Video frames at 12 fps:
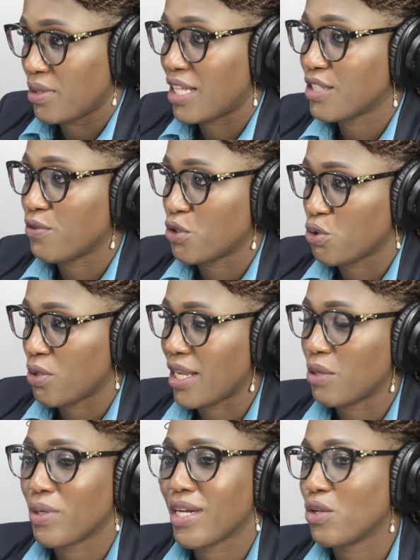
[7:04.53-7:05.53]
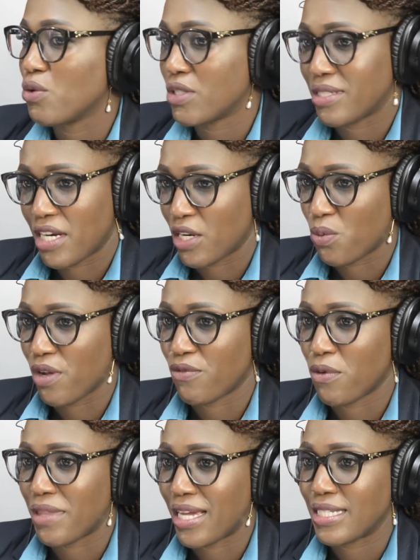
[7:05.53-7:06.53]
That's for sure. And we cannot run away
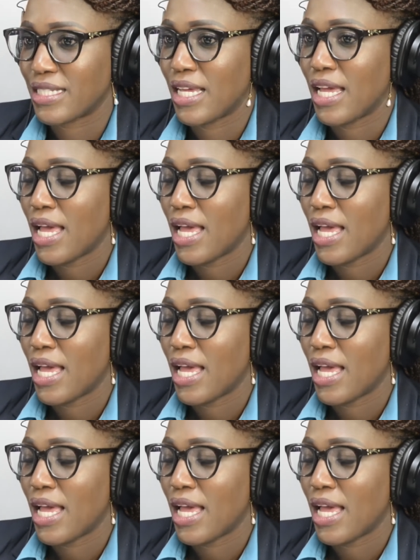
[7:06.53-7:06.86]
from that.